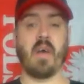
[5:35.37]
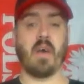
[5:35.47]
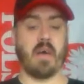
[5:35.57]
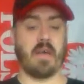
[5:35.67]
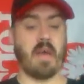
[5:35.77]

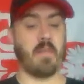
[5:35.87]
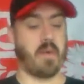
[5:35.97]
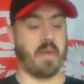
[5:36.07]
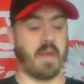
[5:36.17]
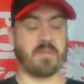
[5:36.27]
and I
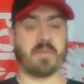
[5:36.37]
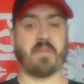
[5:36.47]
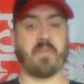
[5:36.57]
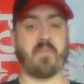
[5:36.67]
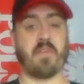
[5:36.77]
pointed out to
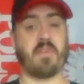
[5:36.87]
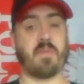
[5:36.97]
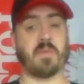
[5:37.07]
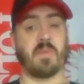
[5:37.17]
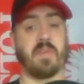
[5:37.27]
my friend who
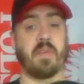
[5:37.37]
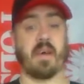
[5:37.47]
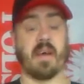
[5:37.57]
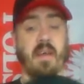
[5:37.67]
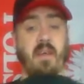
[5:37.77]
I was with
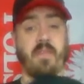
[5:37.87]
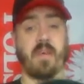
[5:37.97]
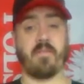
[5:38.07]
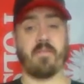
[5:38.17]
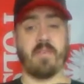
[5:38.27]
that I got
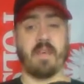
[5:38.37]
that